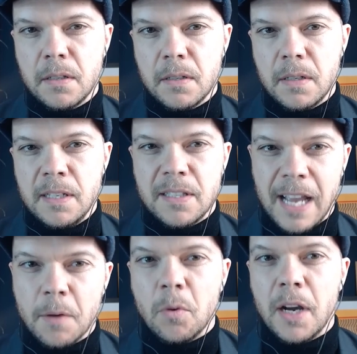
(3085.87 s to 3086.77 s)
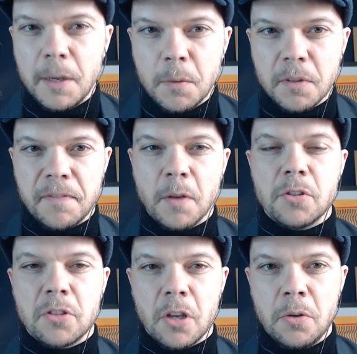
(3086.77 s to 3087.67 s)
Is that why it was felt
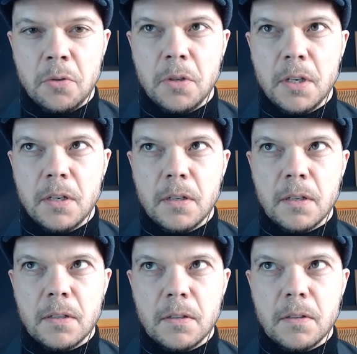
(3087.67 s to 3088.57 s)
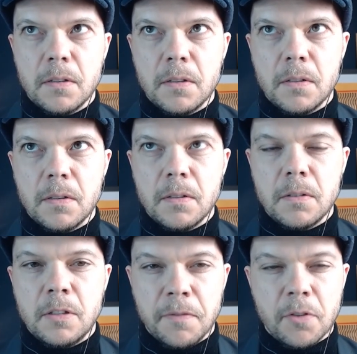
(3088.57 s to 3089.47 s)
so
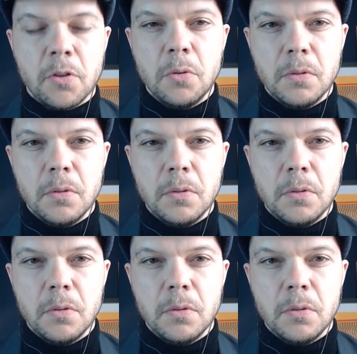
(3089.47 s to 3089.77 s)
difficult?